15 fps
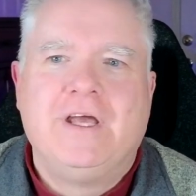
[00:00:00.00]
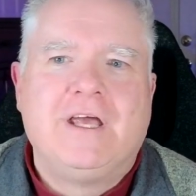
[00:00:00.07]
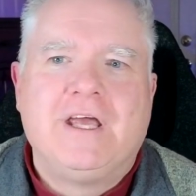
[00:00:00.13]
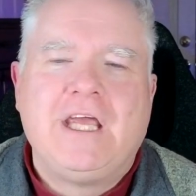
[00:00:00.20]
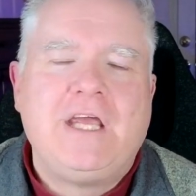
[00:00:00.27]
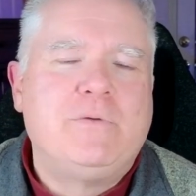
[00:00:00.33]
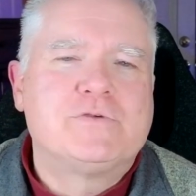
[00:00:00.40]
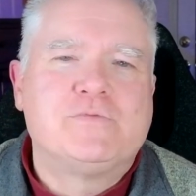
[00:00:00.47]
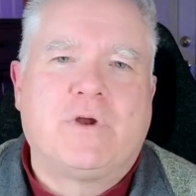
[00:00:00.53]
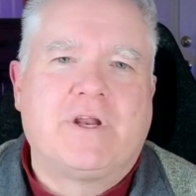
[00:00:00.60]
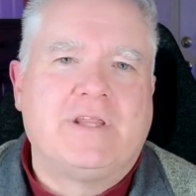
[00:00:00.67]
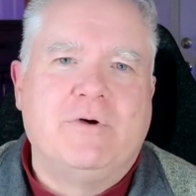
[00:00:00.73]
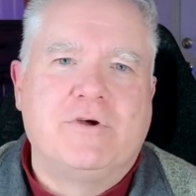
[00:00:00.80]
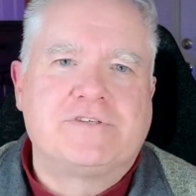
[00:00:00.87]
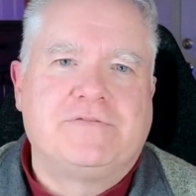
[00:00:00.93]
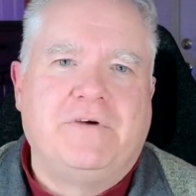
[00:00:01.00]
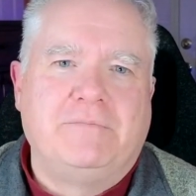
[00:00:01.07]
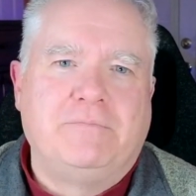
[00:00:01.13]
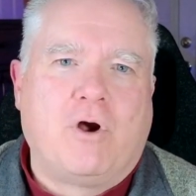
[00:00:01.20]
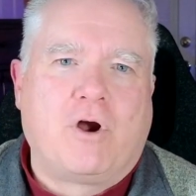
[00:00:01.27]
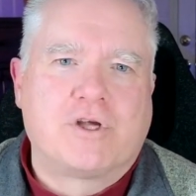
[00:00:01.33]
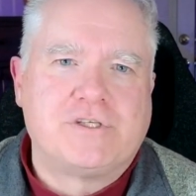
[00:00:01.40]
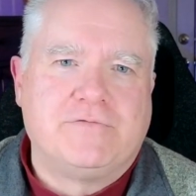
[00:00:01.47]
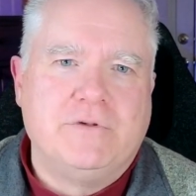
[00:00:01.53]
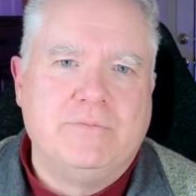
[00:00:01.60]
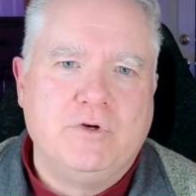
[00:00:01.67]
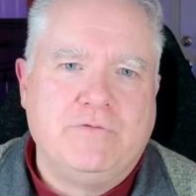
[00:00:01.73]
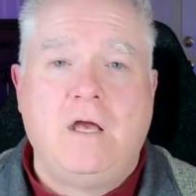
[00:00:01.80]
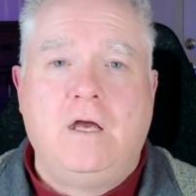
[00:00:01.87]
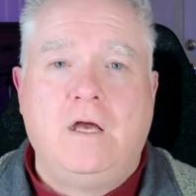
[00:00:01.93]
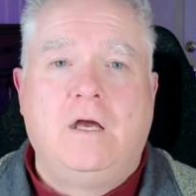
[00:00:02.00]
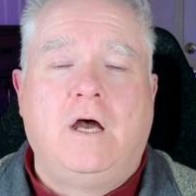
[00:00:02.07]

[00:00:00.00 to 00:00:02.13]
he was one of the most fun parts of the movie.